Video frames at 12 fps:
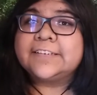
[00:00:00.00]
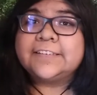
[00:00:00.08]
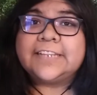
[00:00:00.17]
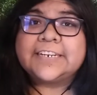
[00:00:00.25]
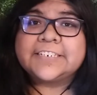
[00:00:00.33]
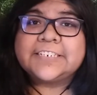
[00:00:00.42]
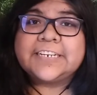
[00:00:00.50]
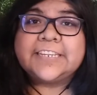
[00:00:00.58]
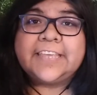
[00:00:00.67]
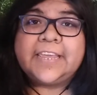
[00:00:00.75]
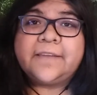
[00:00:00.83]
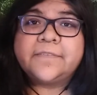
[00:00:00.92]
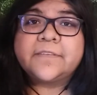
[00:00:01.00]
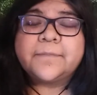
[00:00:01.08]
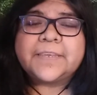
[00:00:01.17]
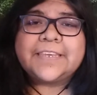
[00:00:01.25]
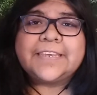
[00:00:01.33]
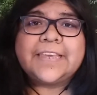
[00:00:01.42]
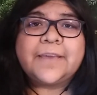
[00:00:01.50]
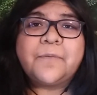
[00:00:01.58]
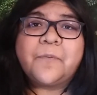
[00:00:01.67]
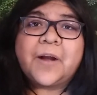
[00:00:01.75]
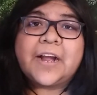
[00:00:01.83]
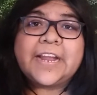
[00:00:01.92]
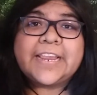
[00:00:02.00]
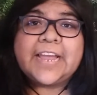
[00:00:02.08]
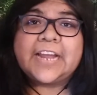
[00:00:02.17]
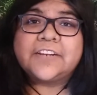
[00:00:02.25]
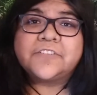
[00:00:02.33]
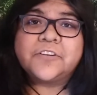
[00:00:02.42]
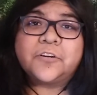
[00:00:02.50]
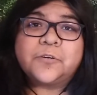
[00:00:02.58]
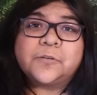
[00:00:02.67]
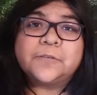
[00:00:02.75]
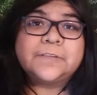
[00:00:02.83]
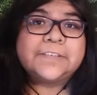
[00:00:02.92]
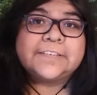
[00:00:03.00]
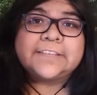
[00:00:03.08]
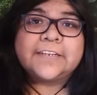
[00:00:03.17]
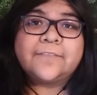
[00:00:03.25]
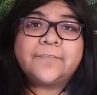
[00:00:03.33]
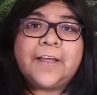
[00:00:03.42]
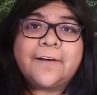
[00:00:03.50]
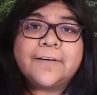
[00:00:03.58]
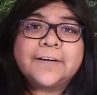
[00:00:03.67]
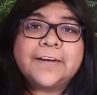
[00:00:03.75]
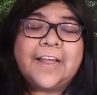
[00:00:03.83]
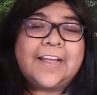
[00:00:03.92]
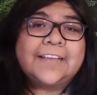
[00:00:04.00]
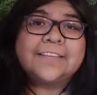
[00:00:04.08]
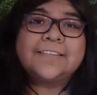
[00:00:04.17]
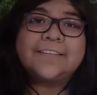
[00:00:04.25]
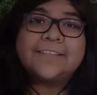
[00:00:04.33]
collection came to be and why I chose the sunflower as the